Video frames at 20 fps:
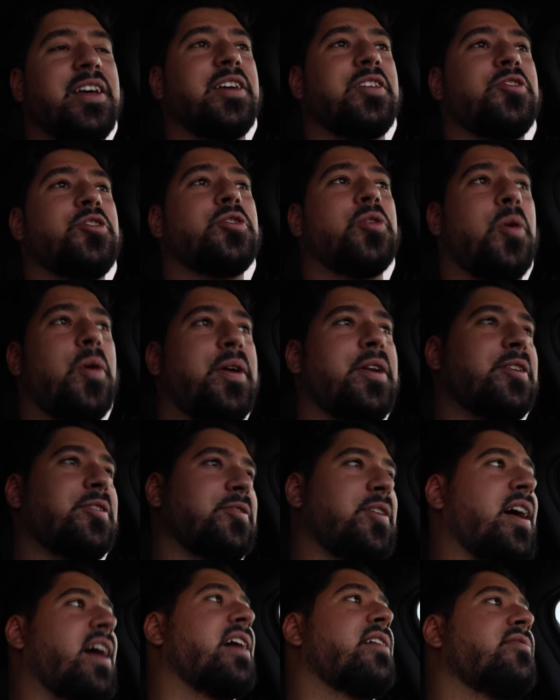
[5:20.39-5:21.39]
a joy to
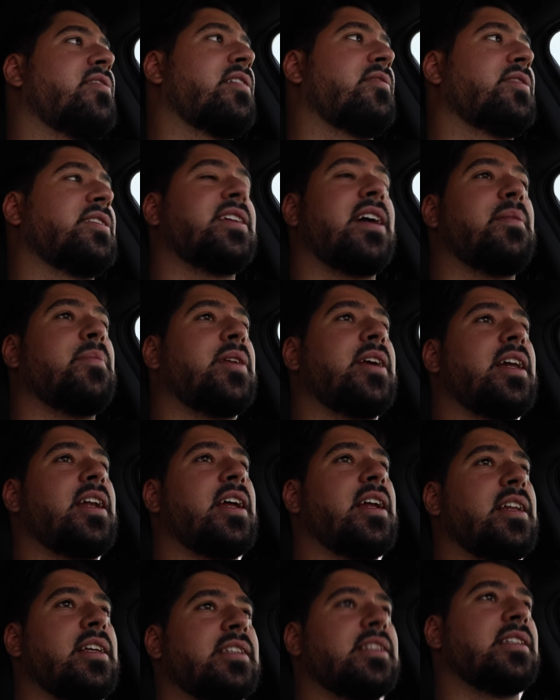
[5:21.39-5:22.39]
drive every time you get
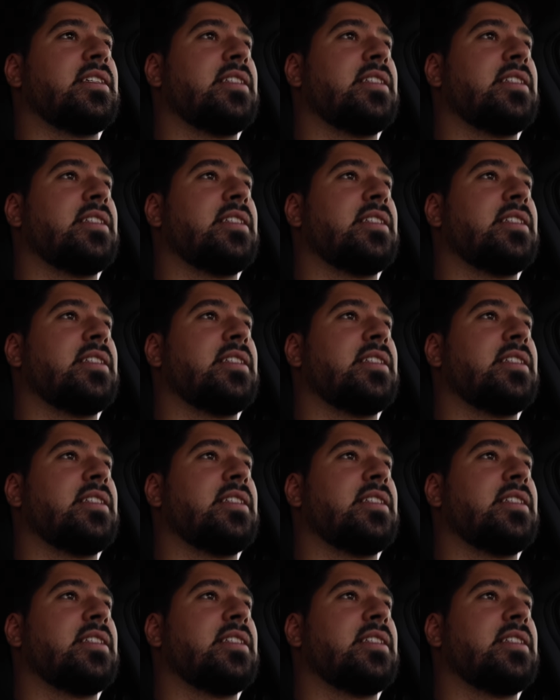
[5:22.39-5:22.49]
in. It's